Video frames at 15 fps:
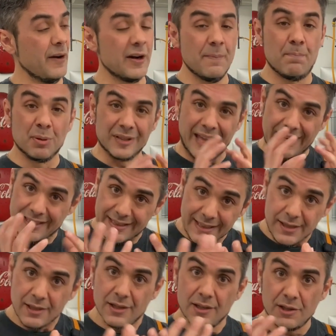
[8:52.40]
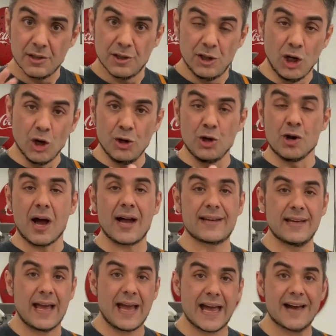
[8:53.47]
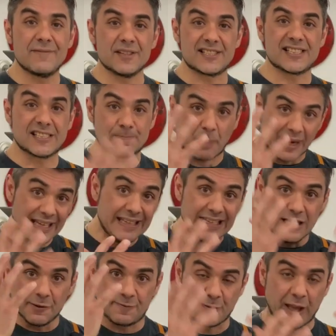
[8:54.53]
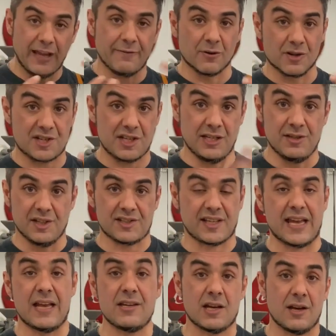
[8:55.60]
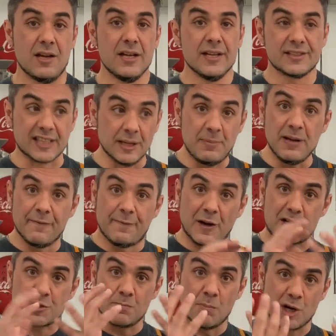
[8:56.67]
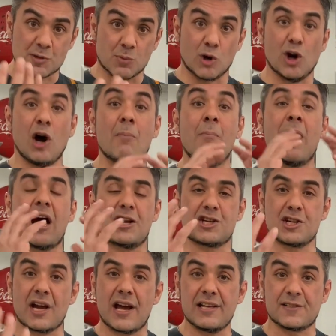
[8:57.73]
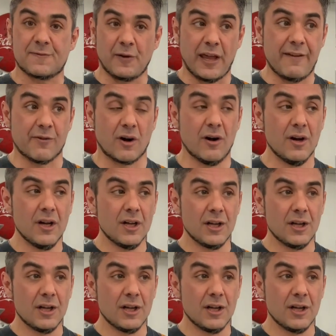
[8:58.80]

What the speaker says: blended. You know, you're not going to have as spiky of flavors in this Kenyan. It's going to be a much more homogenized flavor.